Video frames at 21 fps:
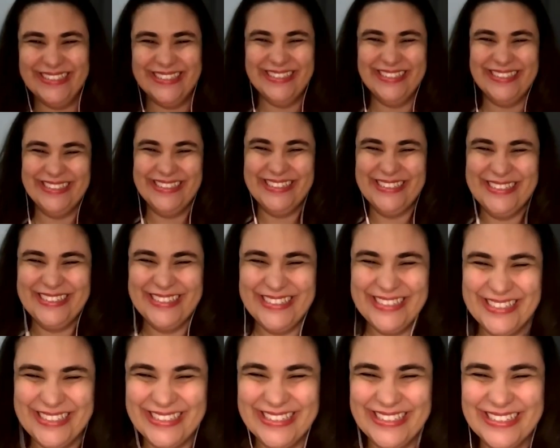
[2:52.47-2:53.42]

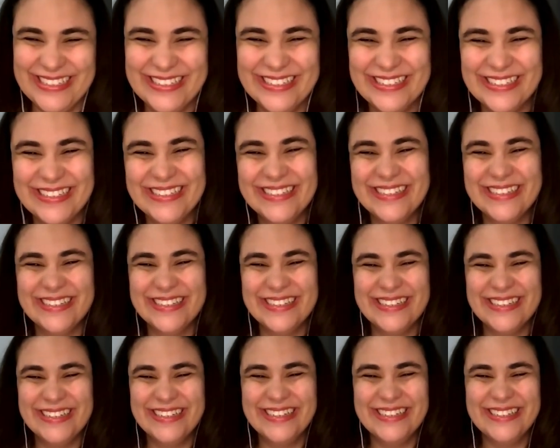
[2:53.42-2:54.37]

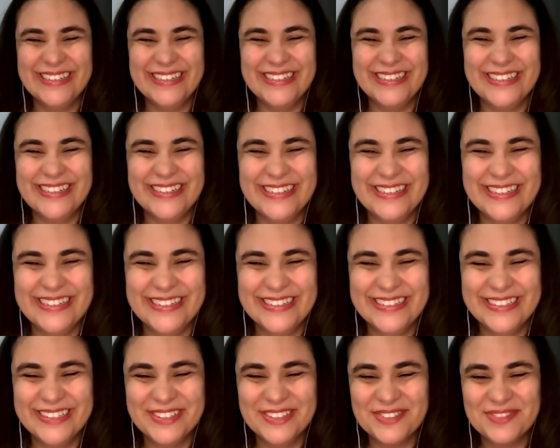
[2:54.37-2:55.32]

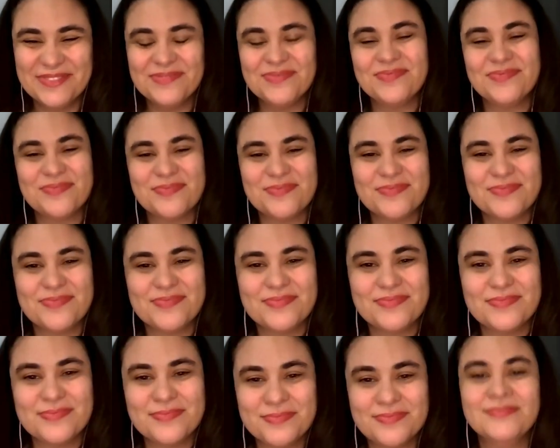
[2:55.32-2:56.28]
The person shown says nothing.